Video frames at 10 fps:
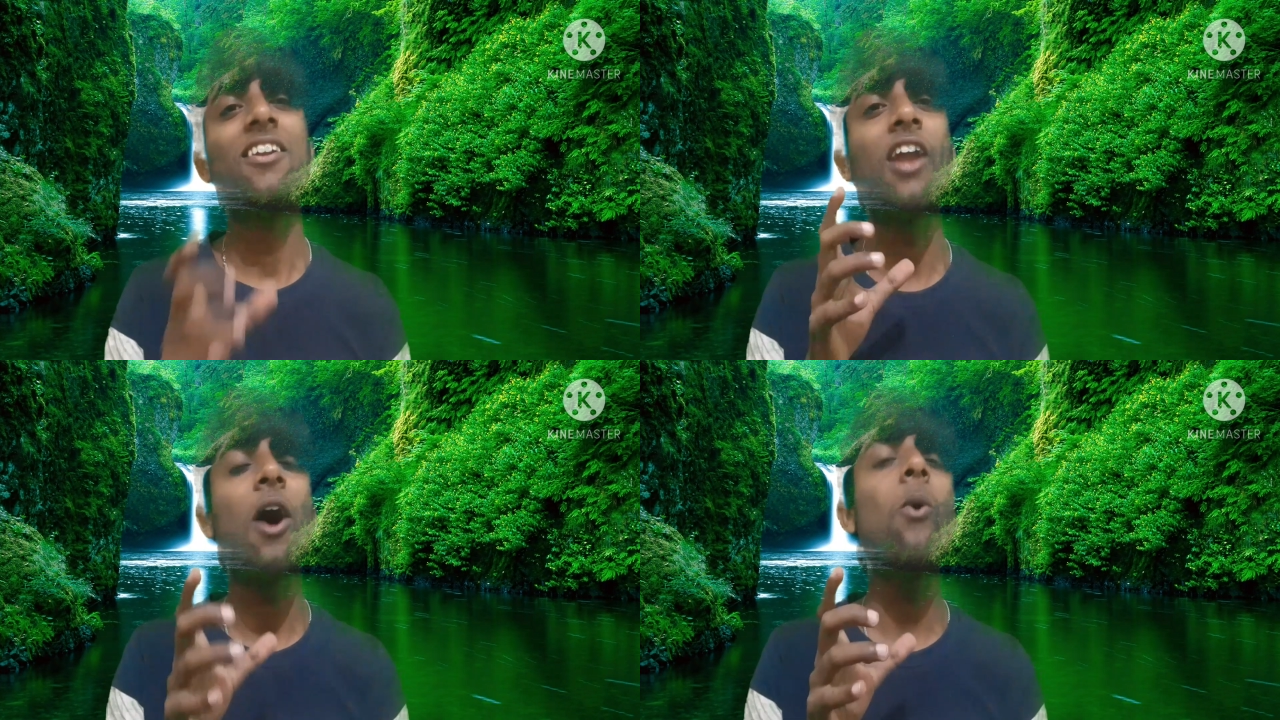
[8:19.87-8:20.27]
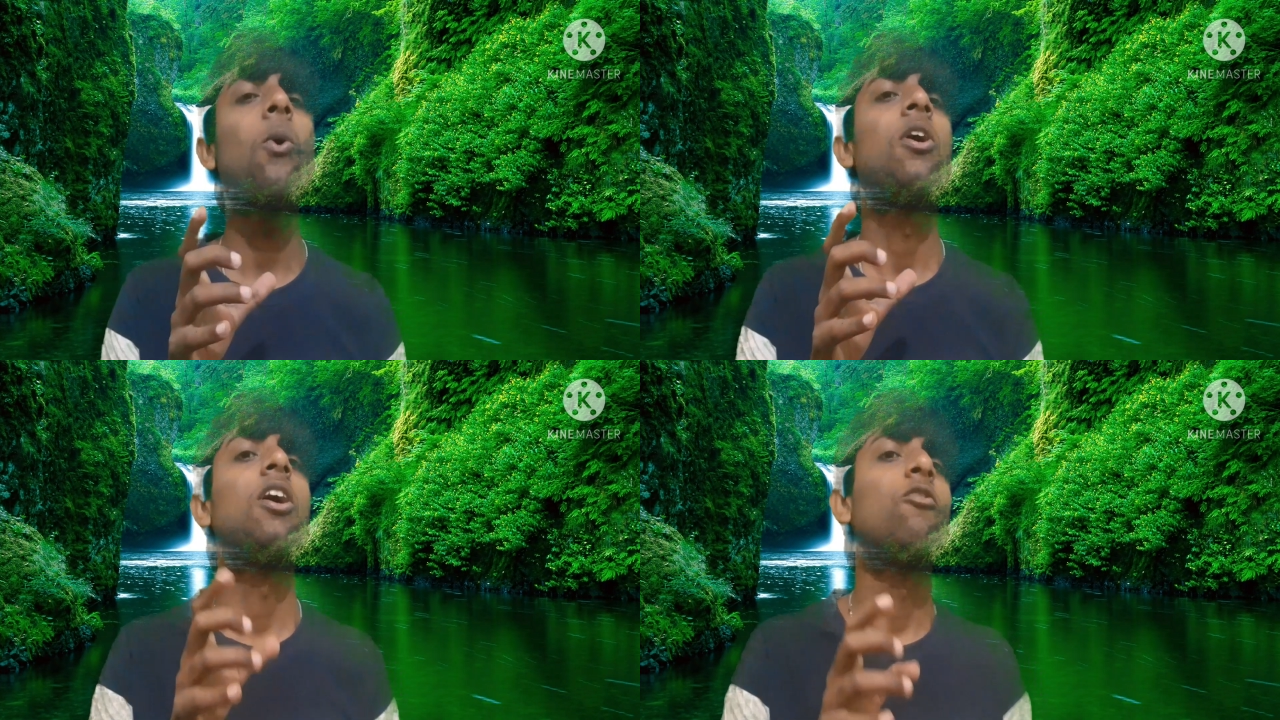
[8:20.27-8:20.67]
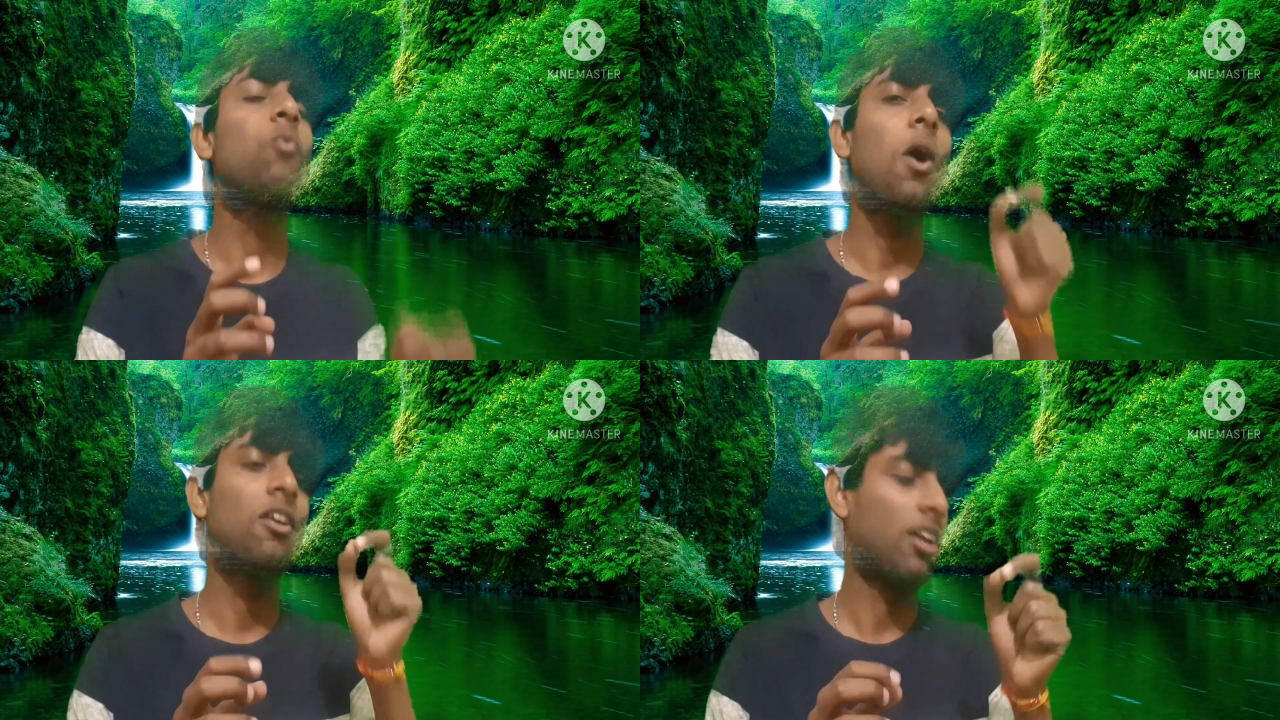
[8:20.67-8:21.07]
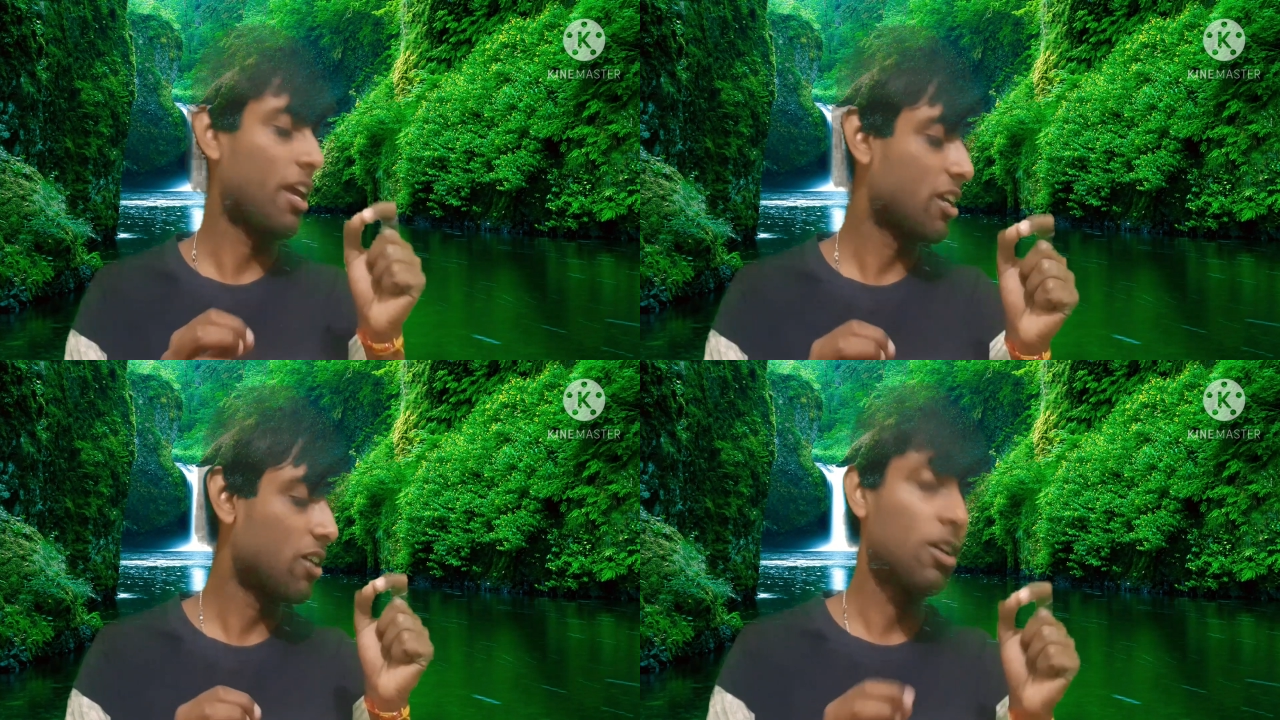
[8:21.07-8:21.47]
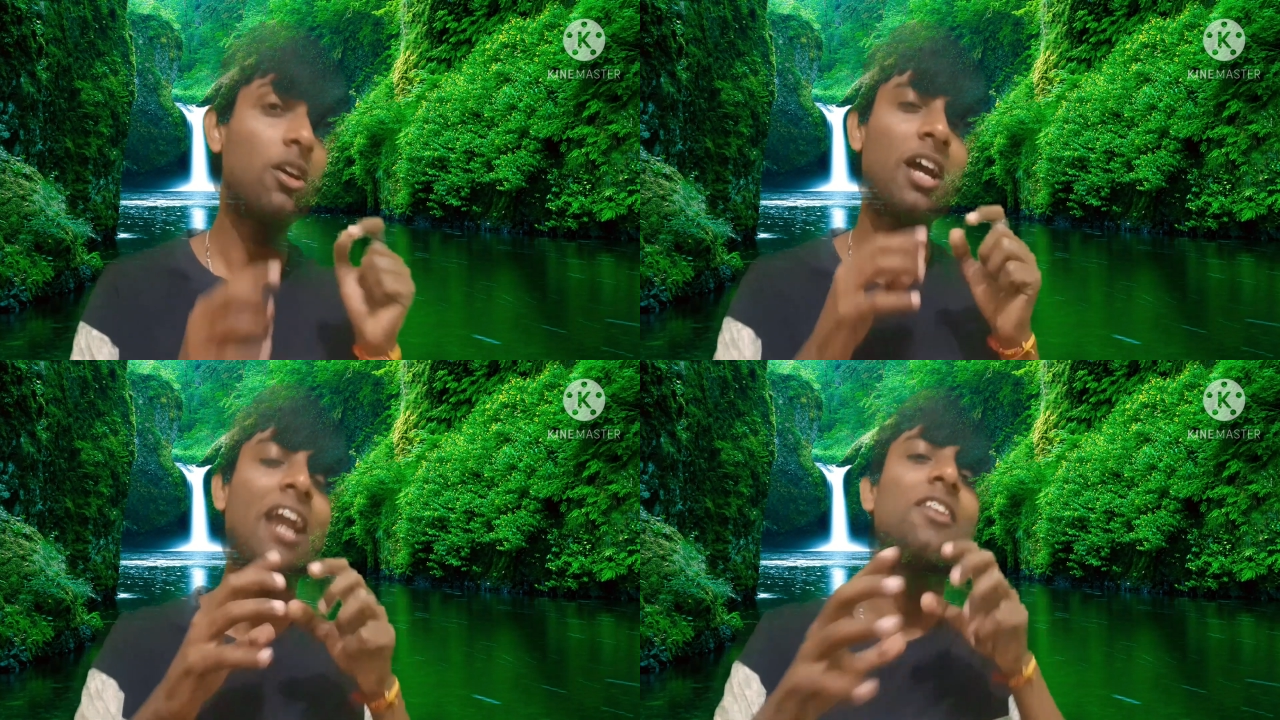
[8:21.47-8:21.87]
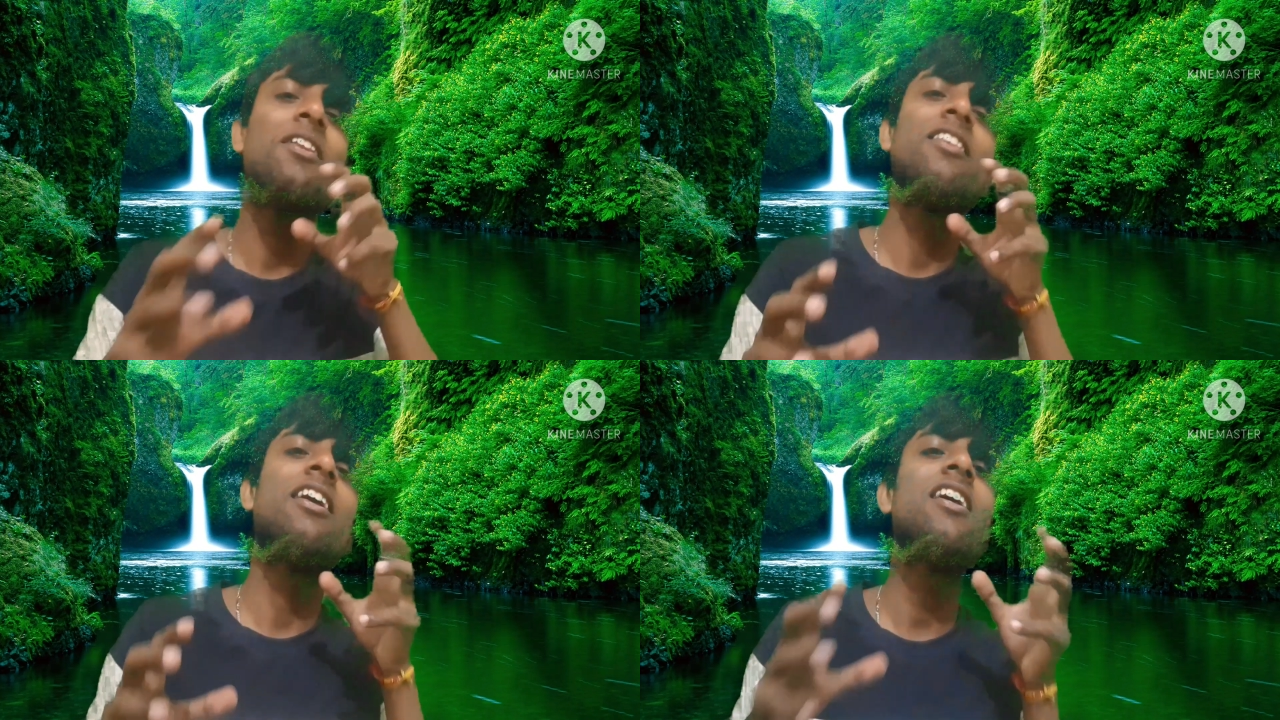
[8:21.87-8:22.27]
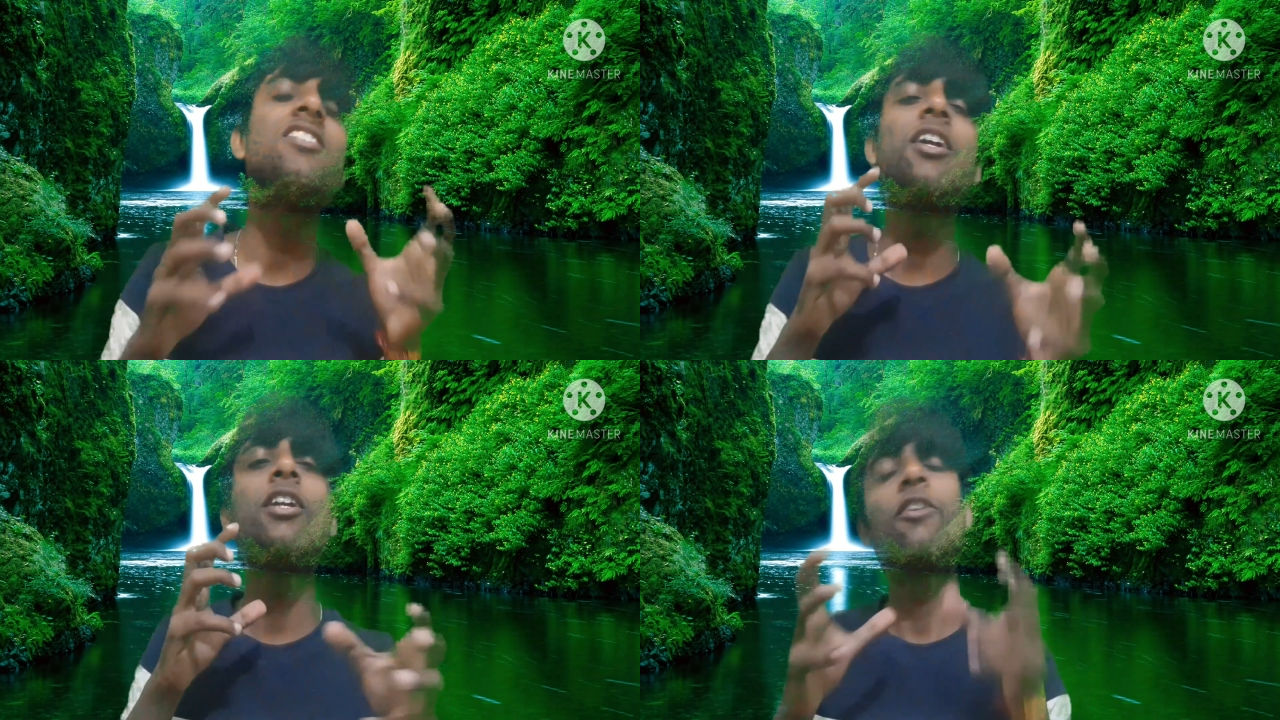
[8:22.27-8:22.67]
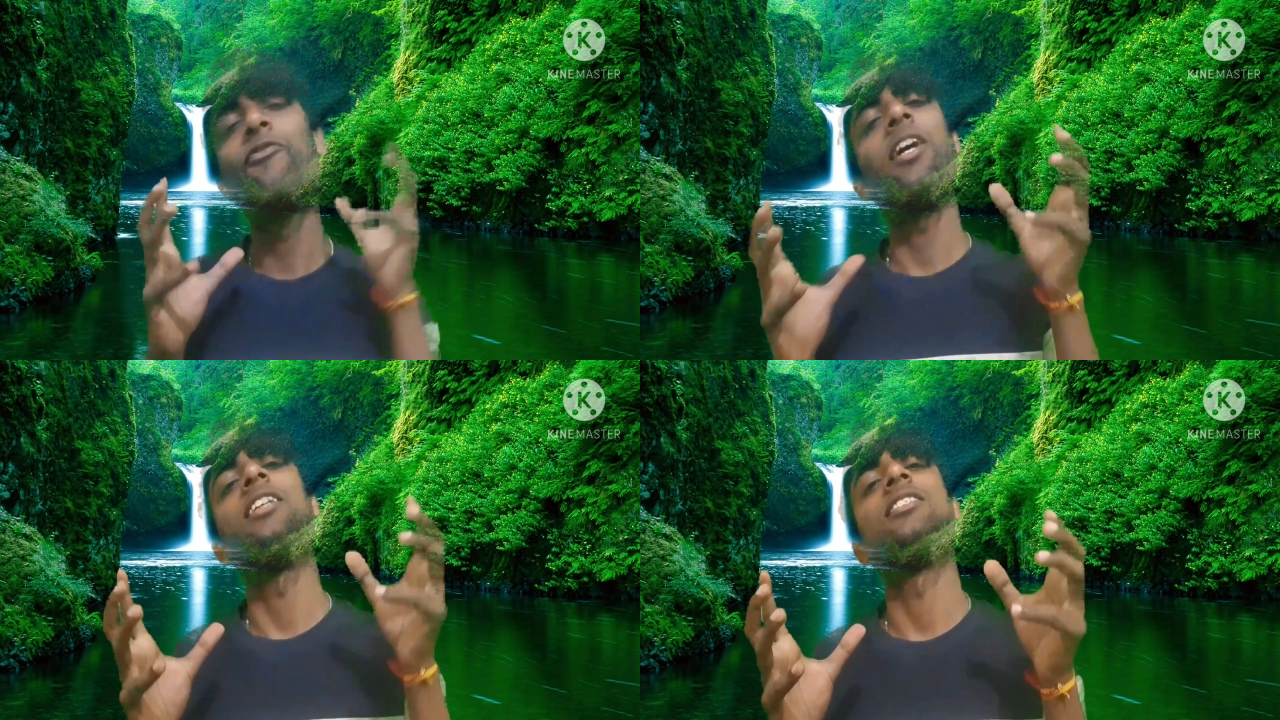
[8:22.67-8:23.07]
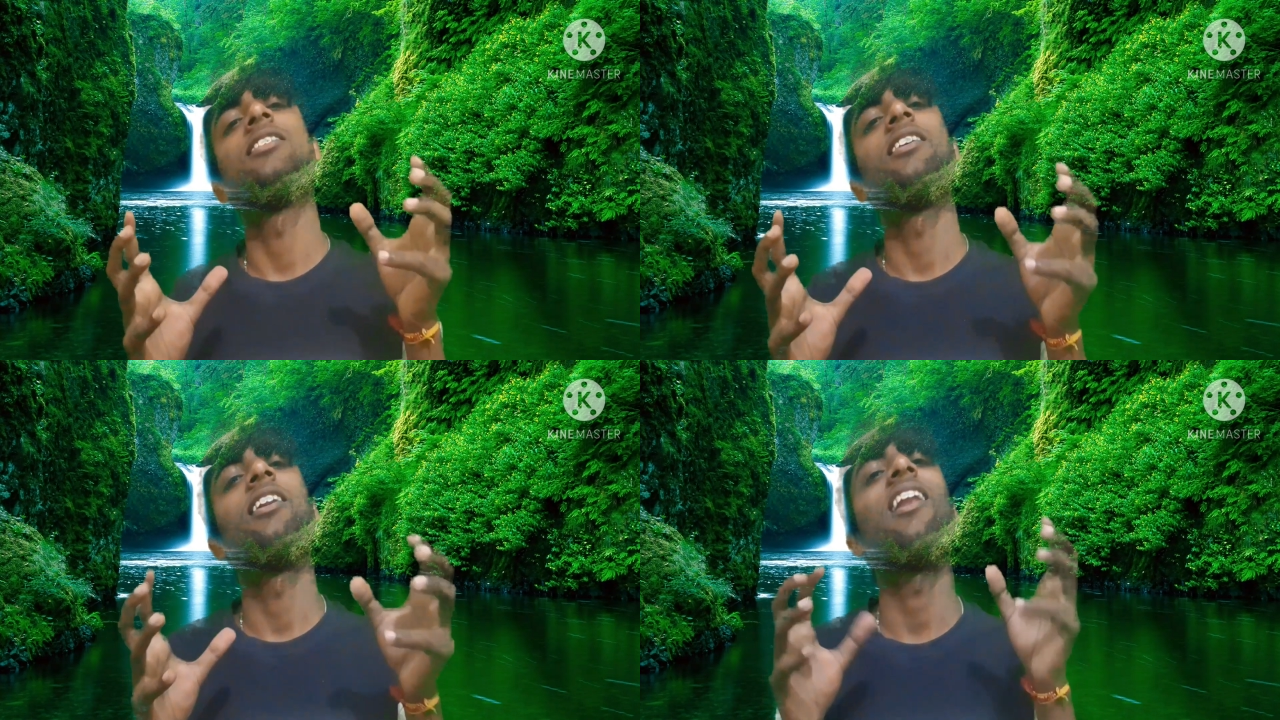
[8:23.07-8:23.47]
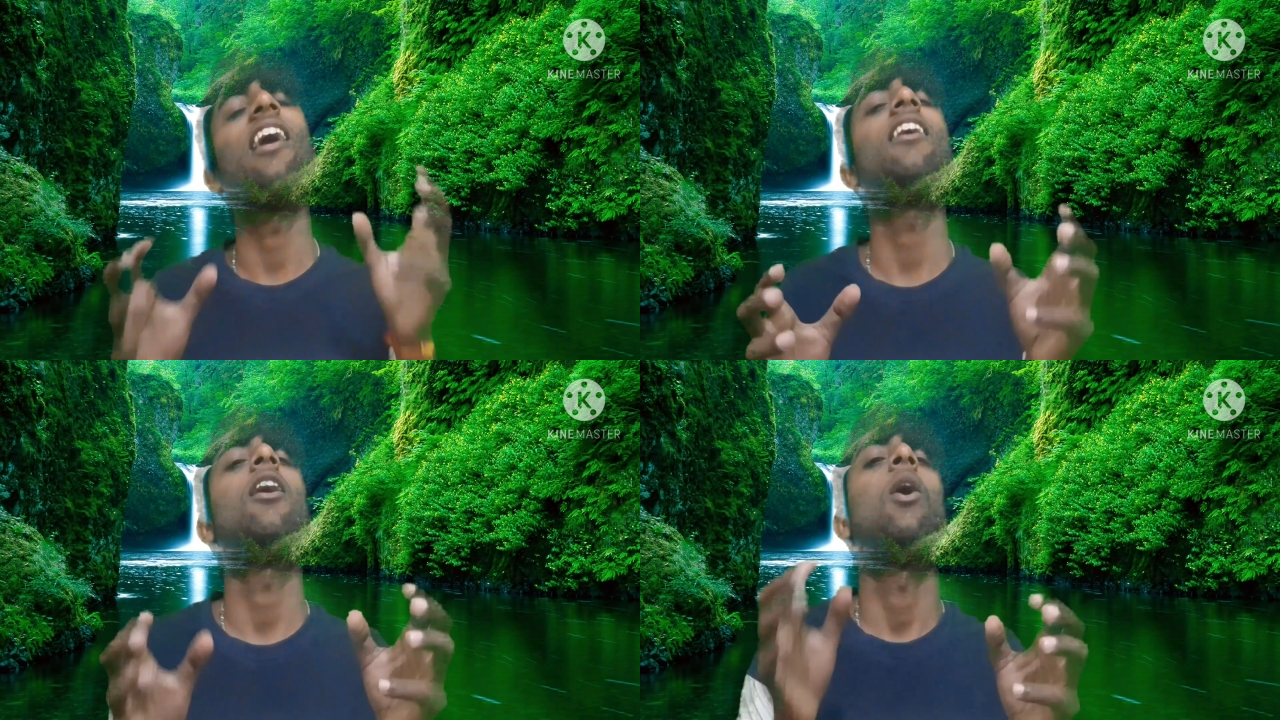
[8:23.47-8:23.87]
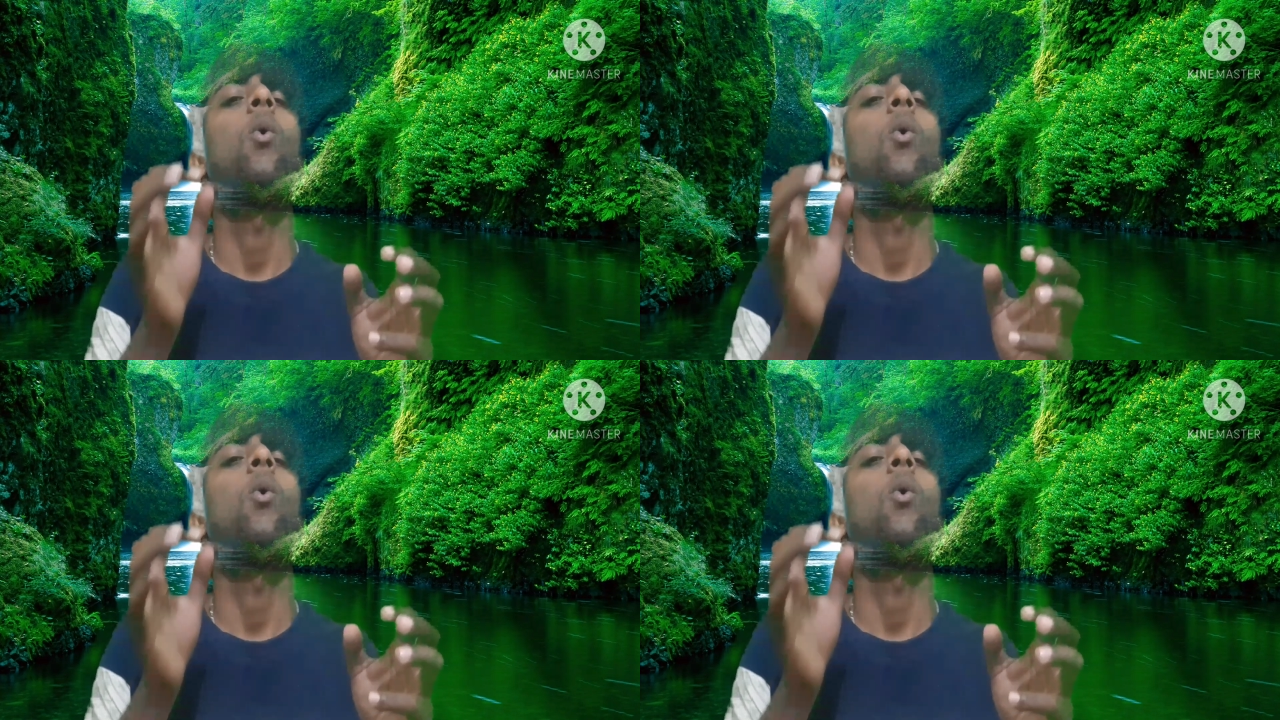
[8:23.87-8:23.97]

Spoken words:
Now and there is a difference like